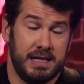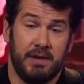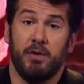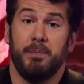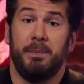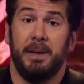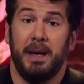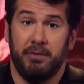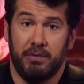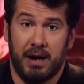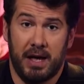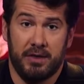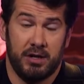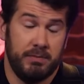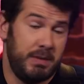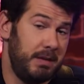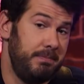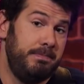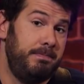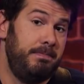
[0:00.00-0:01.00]
been rather
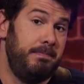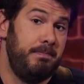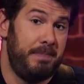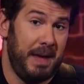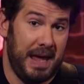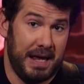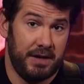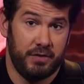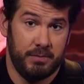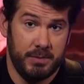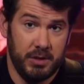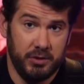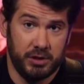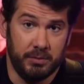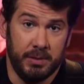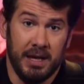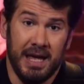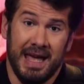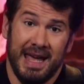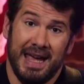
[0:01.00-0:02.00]
to be banned from
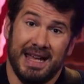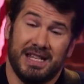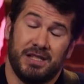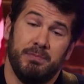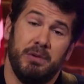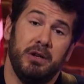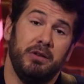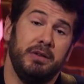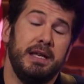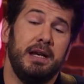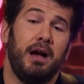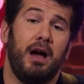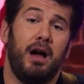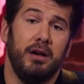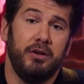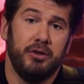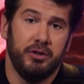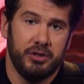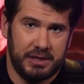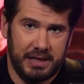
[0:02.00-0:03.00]
YouTube. It's merely to
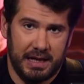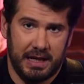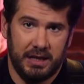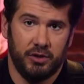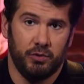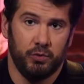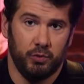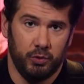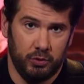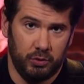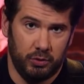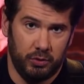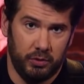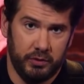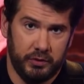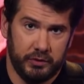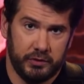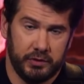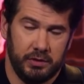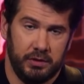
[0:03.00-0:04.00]
understand the
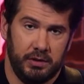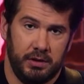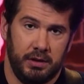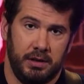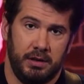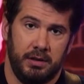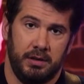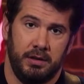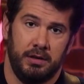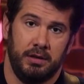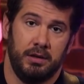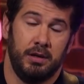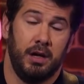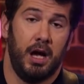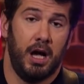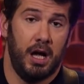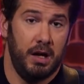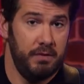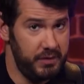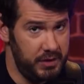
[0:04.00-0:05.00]
rules
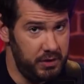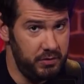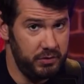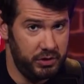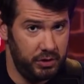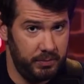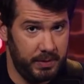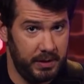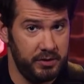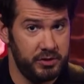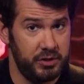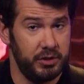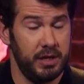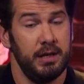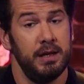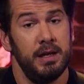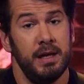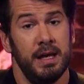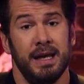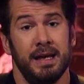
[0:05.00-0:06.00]
of YouTube here so
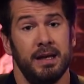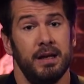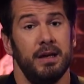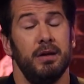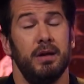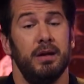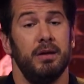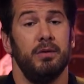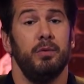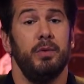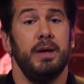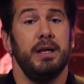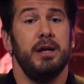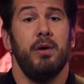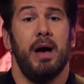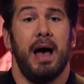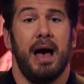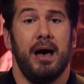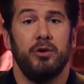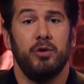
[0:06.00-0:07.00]
that we
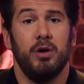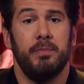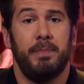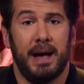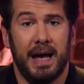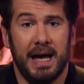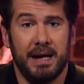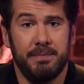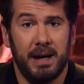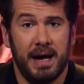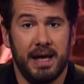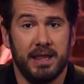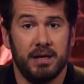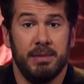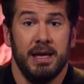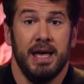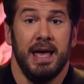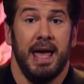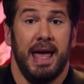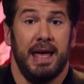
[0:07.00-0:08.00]
know how to abide by
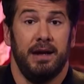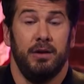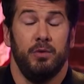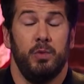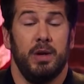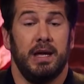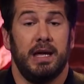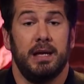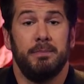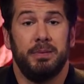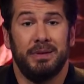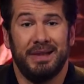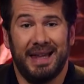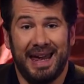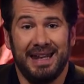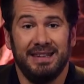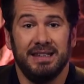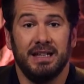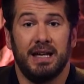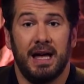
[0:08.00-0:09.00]
them, and we can
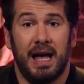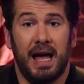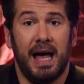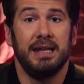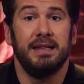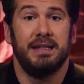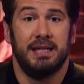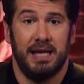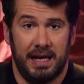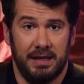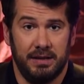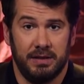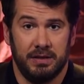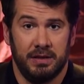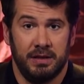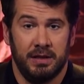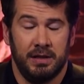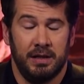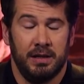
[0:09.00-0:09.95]
plan the content